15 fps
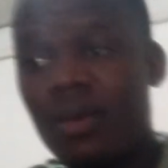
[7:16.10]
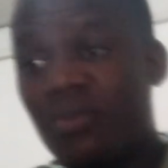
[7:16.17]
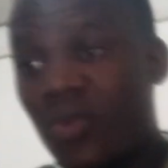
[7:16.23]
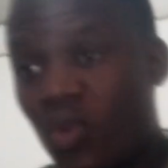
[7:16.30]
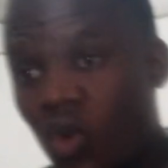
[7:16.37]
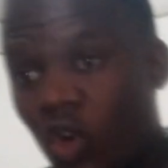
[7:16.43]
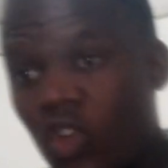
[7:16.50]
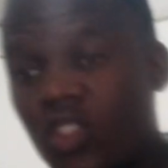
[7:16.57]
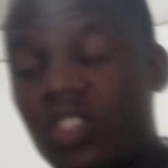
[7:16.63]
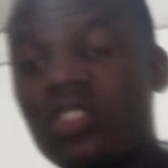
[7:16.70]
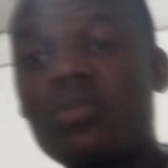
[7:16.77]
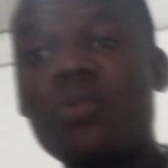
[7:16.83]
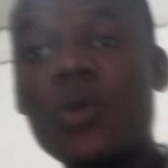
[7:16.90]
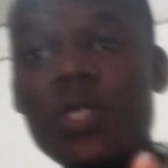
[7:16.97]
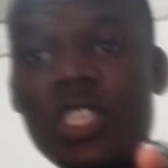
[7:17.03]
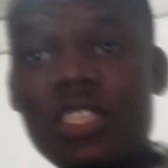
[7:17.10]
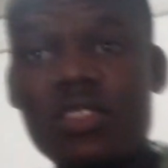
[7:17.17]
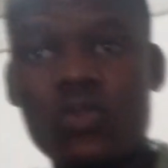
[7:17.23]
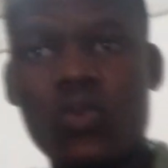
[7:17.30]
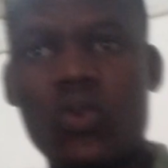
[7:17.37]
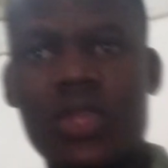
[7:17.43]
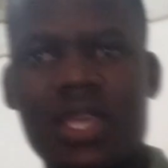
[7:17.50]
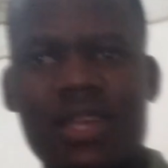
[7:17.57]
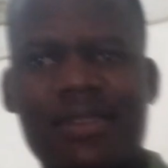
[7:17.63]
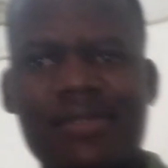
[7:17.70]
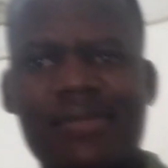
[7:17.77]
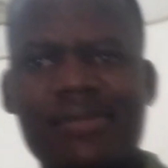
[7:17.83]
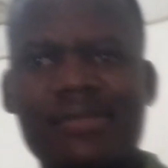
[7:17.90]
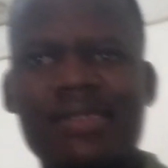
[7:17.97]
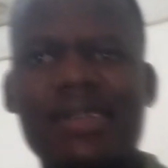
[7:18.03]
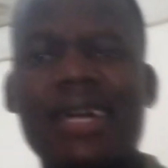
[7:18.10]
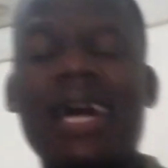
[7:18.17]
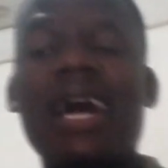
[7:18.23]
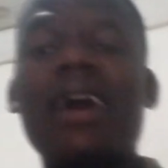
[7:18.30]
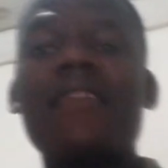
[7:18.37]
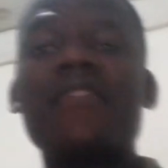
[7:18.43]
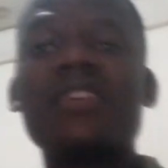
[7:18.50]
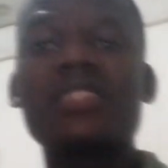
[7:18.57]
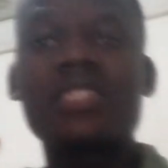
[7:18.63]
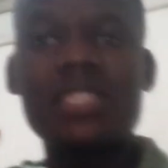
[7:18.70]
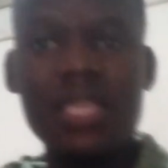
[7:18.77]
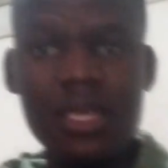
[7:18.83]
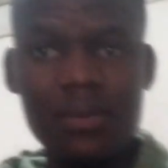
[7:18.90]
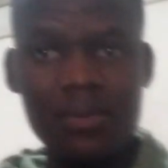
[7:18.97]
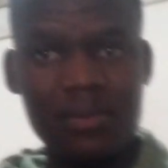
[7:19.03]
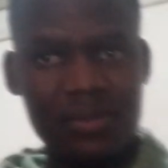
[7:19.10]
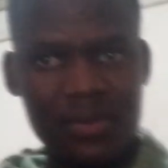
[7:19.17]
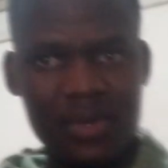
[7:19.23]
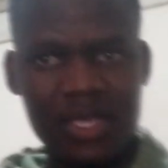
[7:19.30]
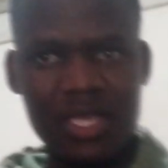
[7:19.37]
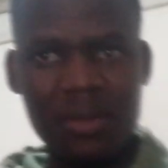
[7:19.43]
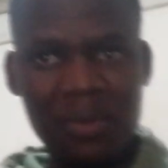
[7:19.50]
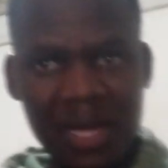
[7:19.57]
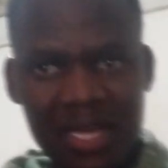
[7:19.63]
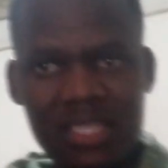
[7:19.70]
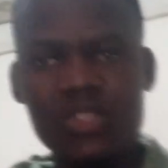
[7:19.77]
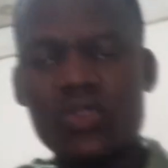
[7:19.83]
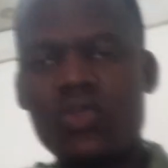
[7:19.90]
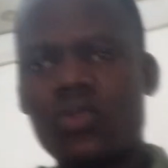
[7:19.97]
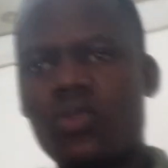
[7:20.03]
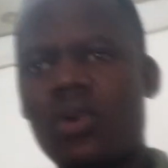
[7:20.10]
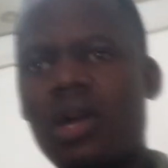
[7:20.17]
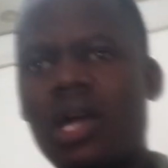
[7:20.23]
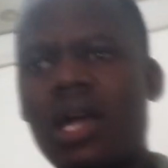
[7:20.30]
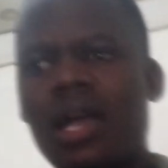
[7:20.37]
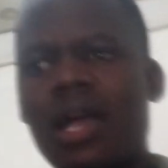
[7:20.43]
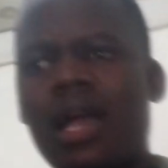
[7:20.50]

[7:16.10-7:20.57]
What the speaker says: Because Moses Kuria and the team Kimani Ichung'wah